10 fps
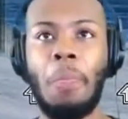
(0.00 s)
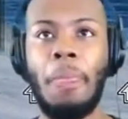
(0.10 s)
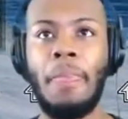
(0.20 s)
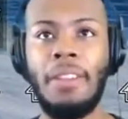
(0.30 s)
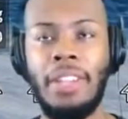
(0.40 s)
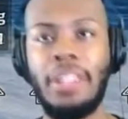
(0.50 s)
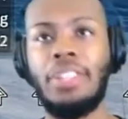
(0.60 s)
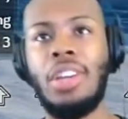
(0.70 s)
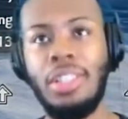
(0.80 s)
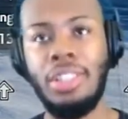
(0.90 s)
There's
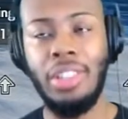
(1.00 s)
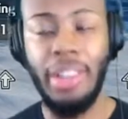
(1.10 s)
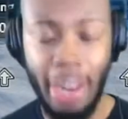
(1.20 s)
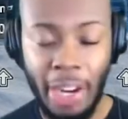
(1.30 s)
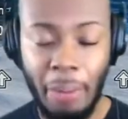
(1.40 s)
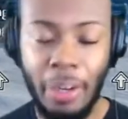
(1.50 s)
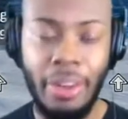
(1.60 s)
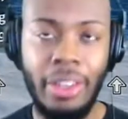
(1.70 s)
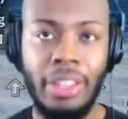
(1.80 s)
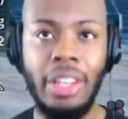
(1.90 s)
a generic
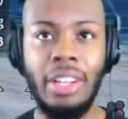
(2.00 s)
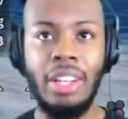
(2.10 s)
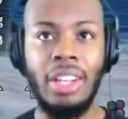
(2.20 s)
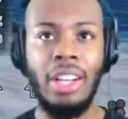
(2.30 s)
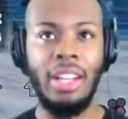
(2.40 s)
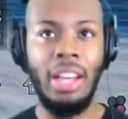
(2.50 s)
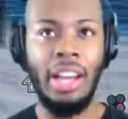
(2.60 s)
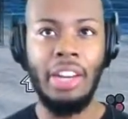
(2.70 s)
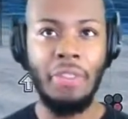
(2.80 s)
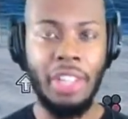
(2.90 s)
parry that a lot of
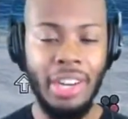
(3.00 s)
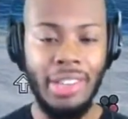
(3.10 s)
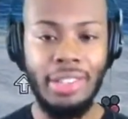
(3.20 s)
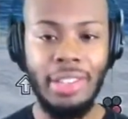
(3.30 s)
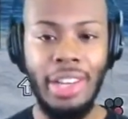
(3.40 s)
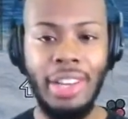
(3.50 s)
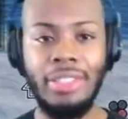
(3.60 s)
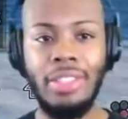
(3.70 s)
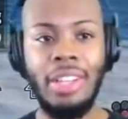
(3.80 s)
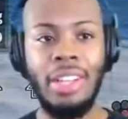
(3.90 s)
different characters have.
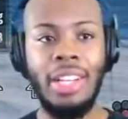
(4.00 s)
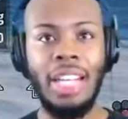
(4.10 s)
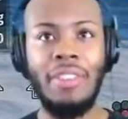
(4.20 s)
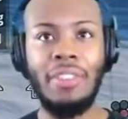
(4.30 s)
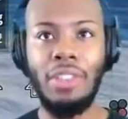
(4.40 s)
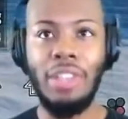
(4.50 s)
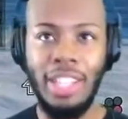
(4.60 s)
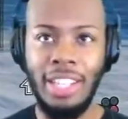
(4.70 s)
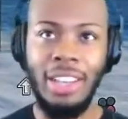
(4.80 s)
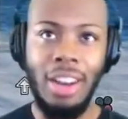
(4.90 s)
If you look
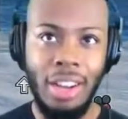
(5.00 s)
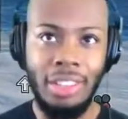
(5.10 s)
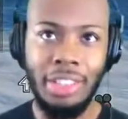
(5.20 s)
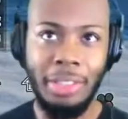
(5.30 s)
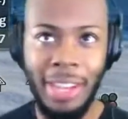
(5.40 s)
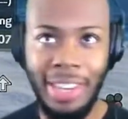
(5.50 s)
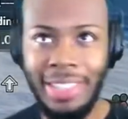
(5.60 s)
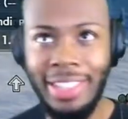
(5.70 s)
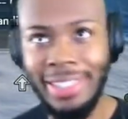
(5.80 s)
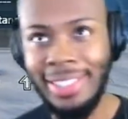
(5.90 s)
at Oscar right
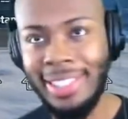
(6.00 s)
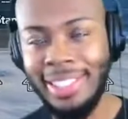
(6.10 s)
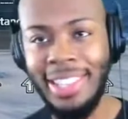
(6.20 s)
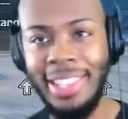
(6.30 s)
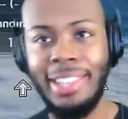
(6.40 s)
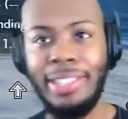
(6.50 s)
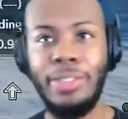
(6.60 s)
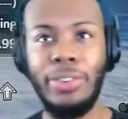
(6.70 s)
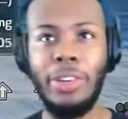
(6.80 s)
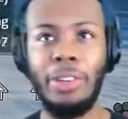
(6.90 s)
here, she's
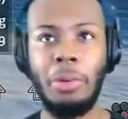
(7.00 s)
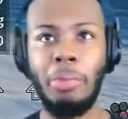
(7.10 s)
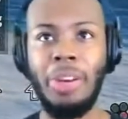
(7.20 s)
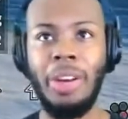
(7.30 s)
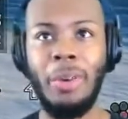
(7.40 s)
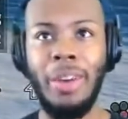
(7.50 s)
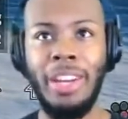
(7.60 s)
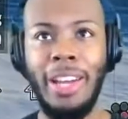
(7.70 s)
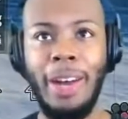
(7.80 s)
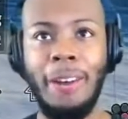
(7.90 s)
doing her little parry right
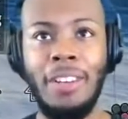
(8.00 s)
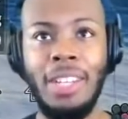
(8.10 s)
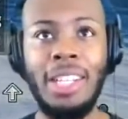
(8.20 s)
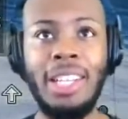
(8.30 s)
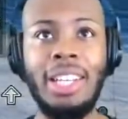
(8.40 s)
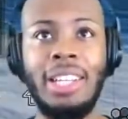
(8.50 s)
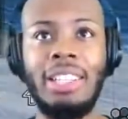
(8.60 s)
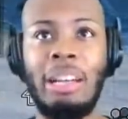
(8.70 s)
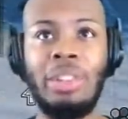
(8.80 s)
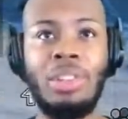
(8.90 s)
now, and
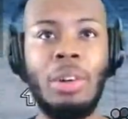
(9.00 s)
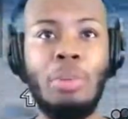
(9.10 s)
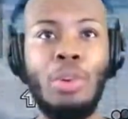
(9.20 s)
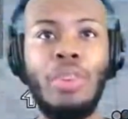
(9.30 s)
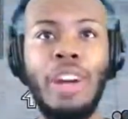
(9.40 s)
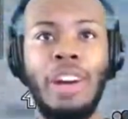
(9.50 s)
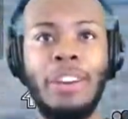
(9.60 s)
anytime I throw a move out,